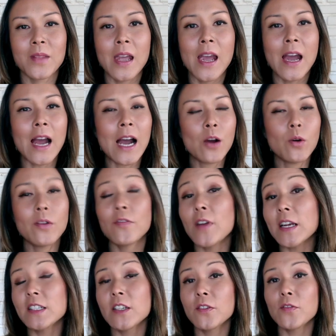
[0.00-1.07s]
How
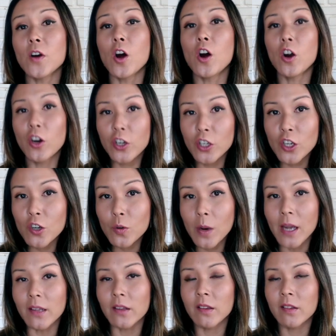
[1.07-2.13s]
effective are you
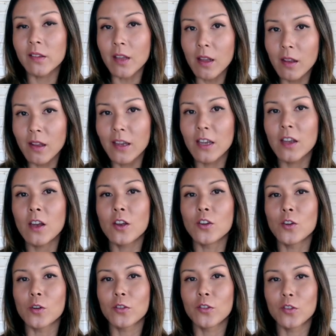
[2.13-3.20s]
at selling your
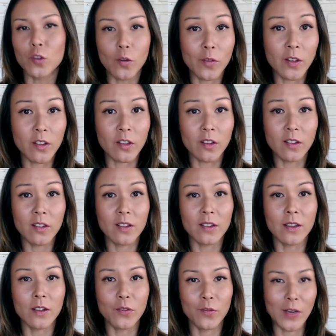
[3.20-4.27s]
services
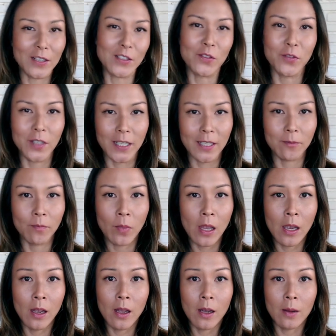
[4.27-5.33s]
effectively?
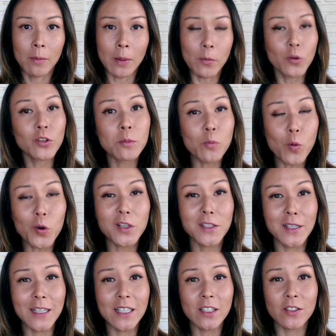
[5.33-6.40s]
But most
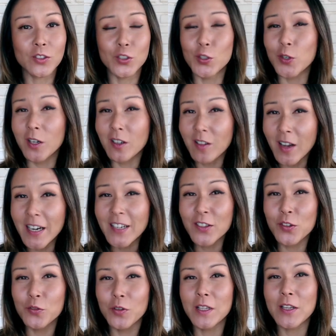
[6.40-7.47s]
importantly, do your clients
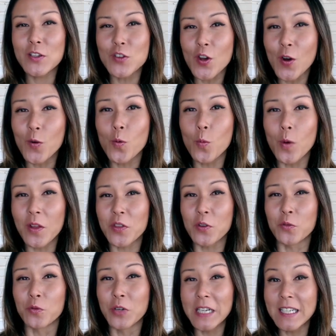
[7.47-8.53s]
really know what they're
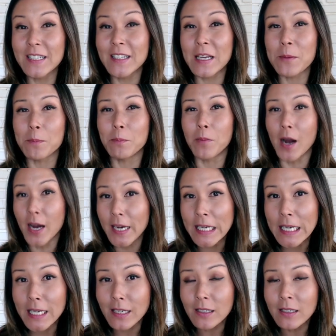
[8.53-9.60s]
really
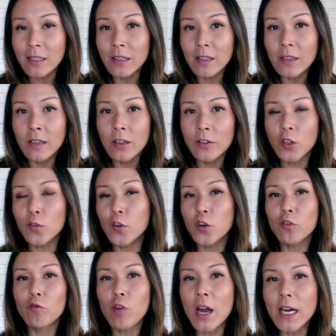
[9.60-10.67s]
buying? So if you're
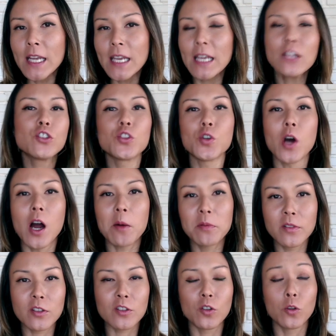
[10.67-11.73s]
running into
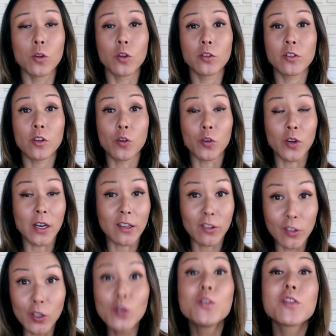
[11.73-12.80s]
obstacles or
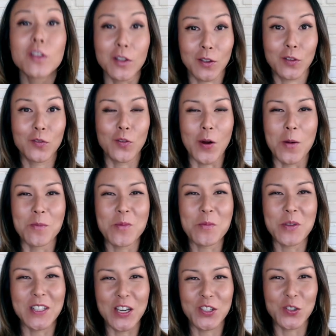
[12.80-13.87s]
excuses from
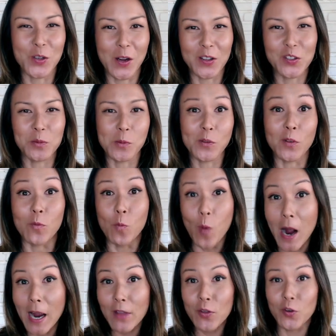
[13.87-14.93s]
potential customers of
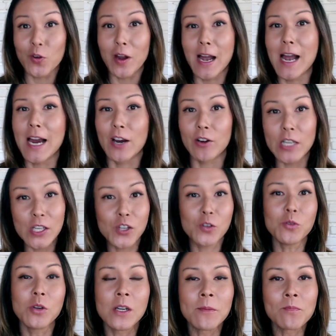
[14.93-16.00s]
why they're not hiring you
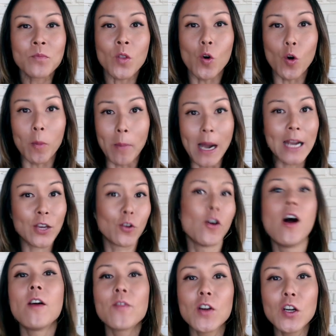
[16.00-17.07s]
or buying your
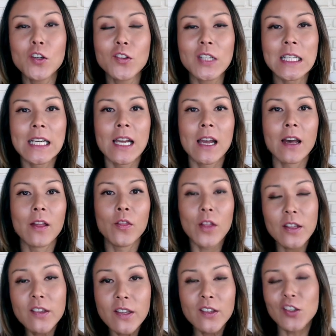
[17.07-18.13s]
offers,
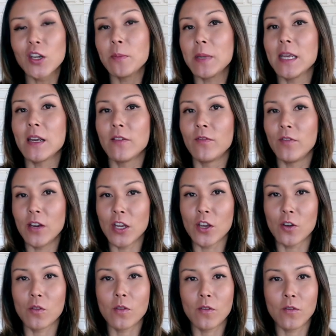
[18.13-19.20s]
this is going to be a
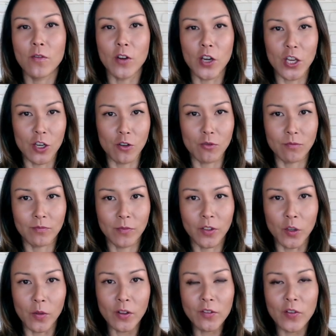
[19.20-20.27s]
video for you. So
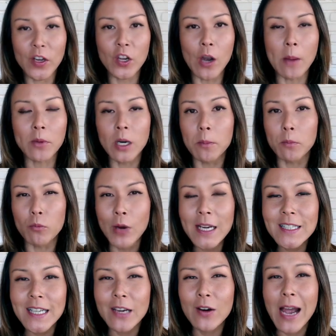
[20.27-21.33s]
in this video, I'm gonna break
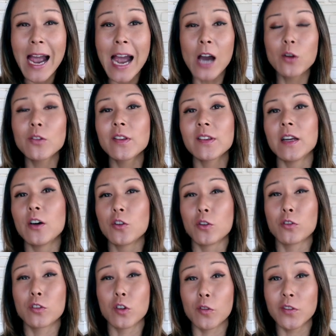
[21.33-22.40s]
down how to sell your
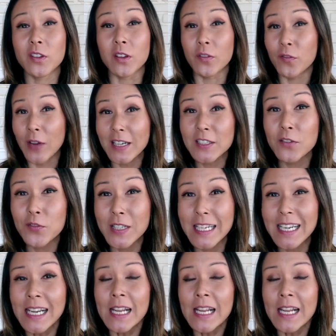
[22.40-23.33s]
services effectively.